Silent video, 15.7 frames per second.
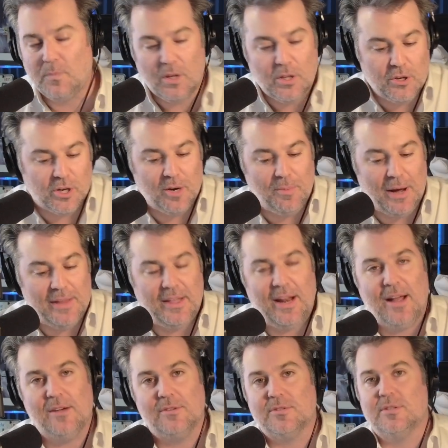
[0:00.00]
You're going to buy that
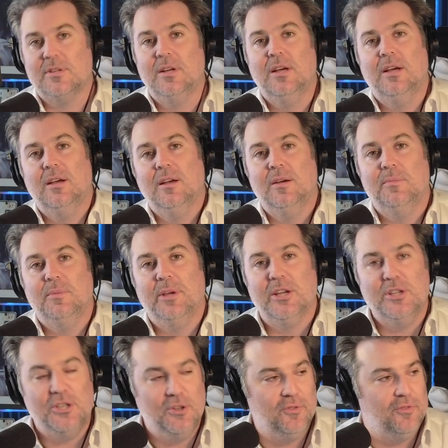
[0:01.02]
house
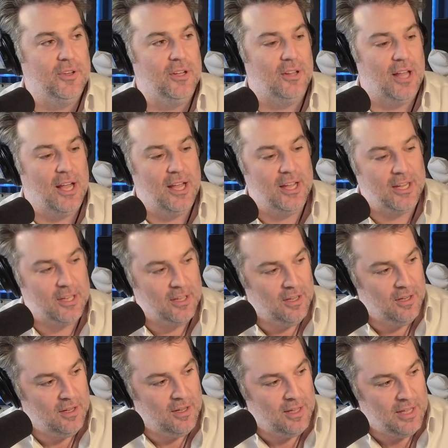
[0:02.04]
because you feel like
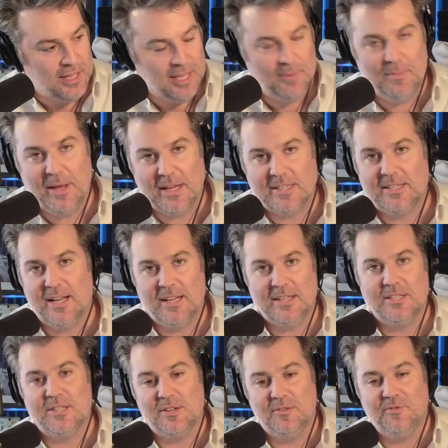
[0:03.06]
it makes
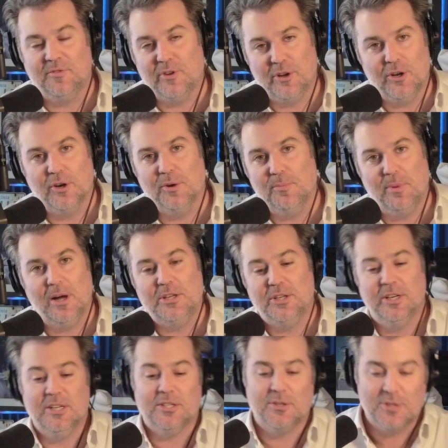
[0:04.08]
sense for your
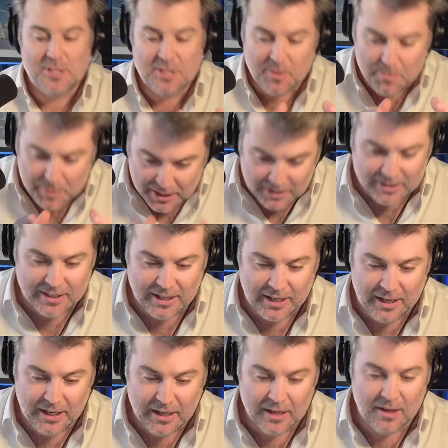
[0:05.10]
budget. And so
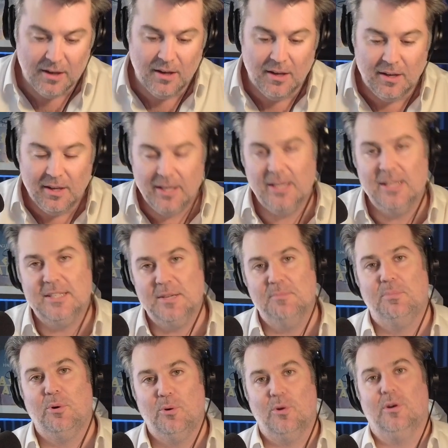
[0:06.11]
stability is
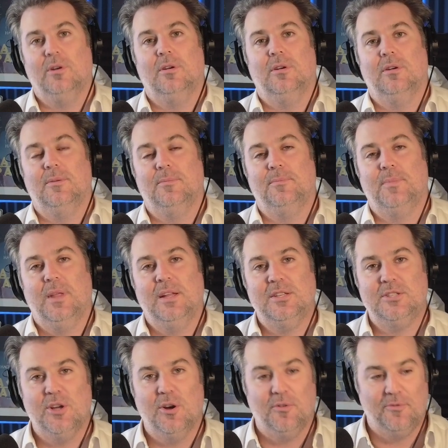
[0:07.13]
important. And
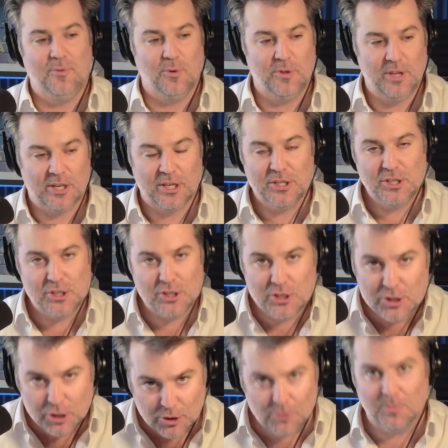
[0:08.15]
so for the
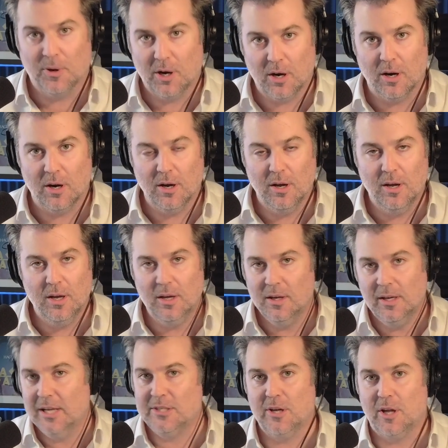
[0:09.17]
consumer,
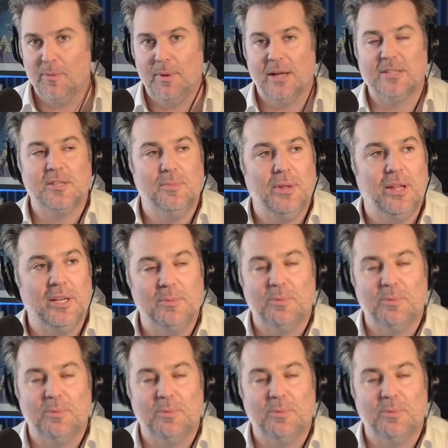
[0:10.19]
it's all about stability.